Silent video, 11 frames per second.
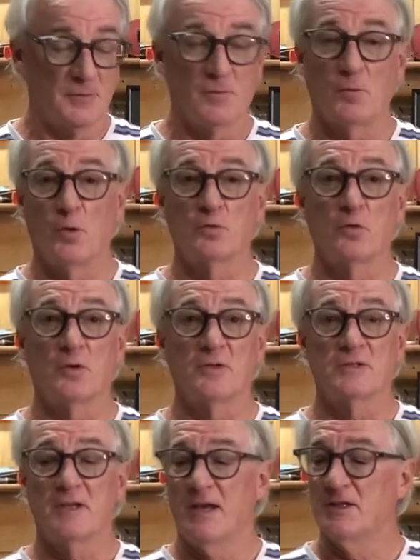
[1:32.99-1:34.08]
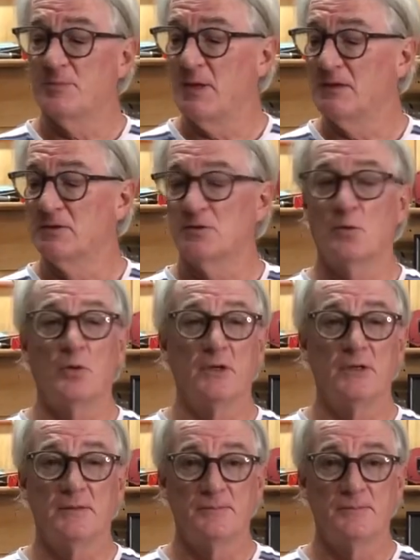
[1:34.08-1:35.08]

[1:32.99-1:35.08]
old roller skates, pieces of wood.